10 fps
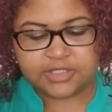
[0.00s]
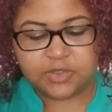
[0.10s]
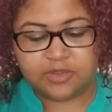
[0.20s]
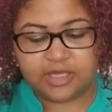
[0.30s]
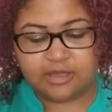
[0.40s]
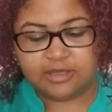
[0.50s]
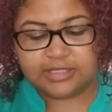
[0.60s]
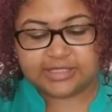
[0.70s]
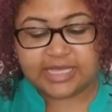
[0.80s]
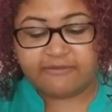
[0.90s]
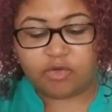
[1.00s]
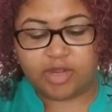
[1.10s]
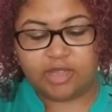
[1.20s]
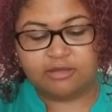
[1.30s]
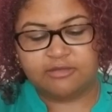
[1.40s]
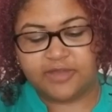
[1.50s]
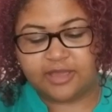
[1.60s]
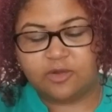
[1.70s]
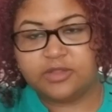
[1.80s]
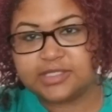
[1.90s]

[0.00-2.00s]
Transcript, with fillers: to the severing, if I could hold